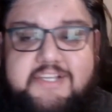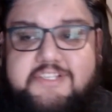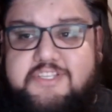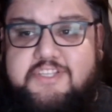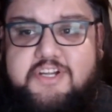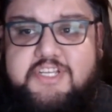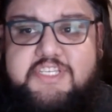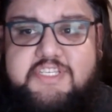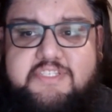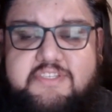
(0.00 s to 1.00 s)

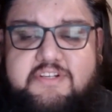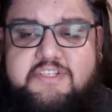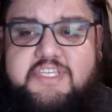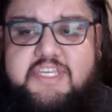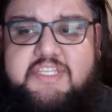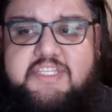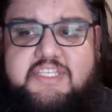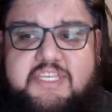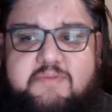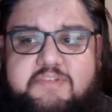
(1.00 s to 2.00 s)
Sidarki, Zdarsky, and the
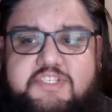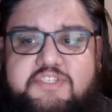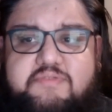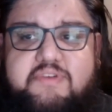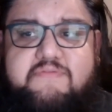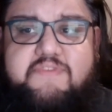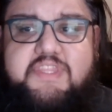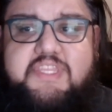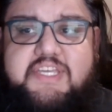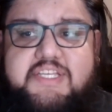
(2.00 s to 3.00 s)
team are just doing
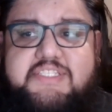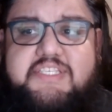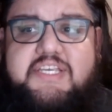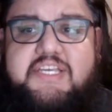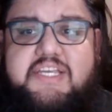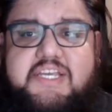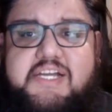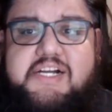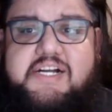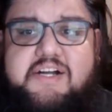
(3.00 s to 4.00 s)
fun things
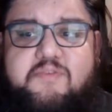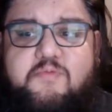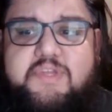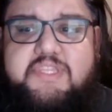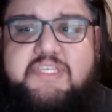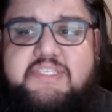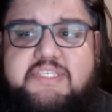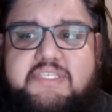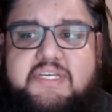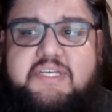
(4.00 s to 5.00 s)
uh, with
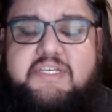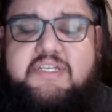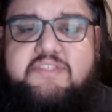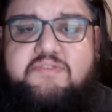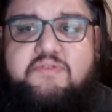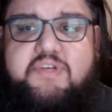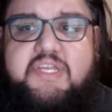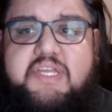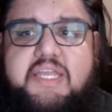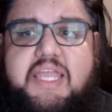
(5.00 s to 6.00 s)
this uh,
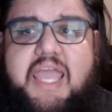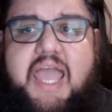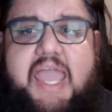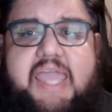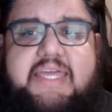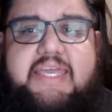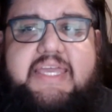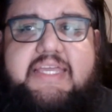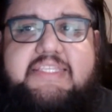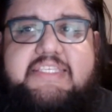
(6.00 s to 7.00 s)
story.
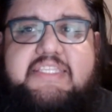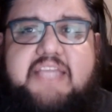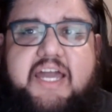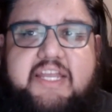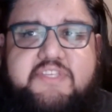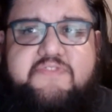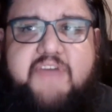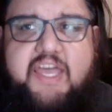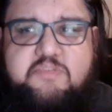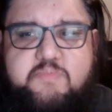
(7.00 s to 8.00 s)
It's not as
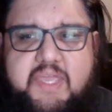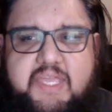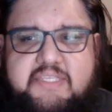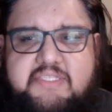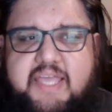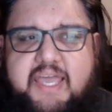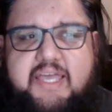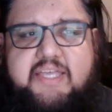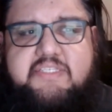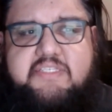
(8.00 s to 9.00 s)
fast paced
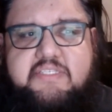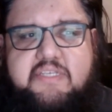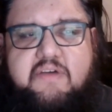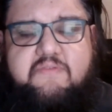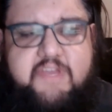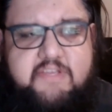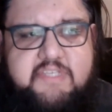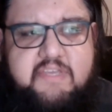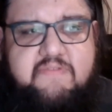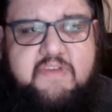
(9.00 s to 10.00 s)
as uh,
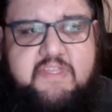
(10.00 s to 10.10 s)
Failsafe.